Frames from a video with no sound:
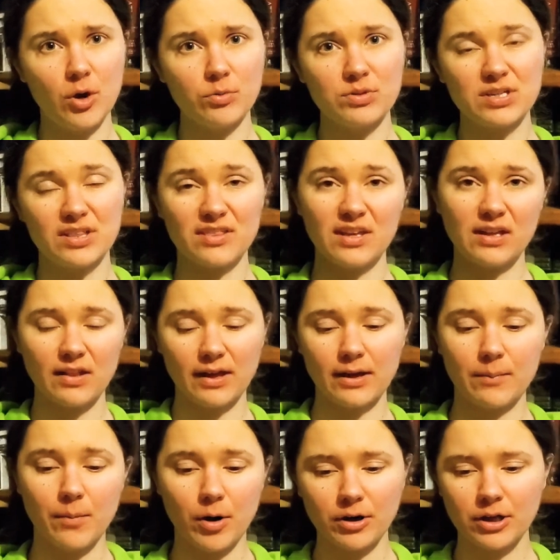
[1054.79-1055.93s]
to know to
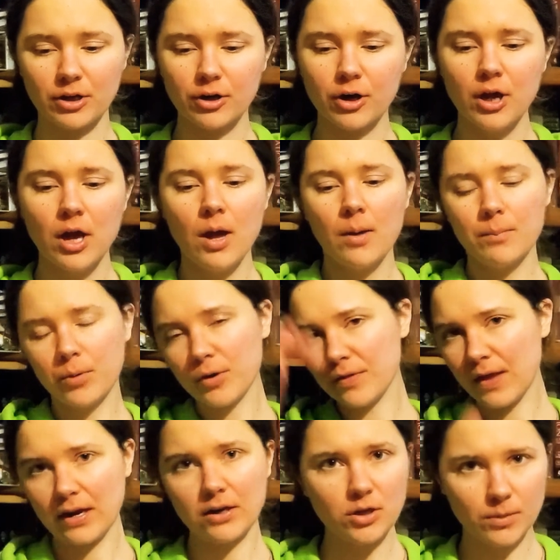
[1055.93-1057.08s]
think like a marketer,
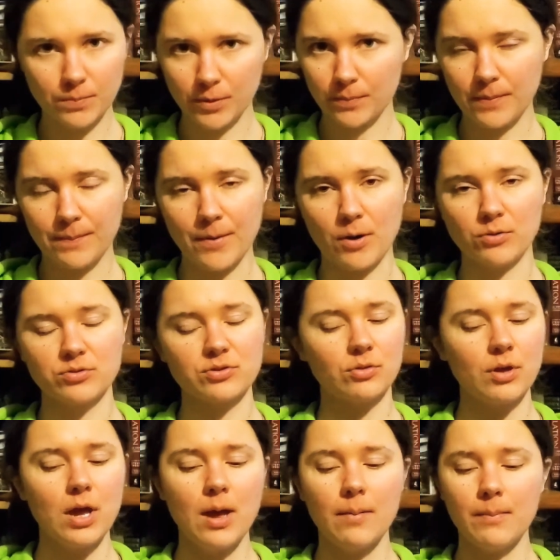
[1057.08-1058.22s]
put that in your book
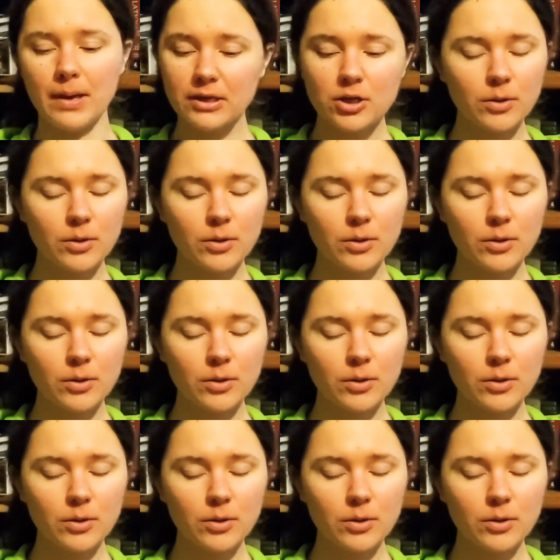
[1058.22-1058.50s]
proposal.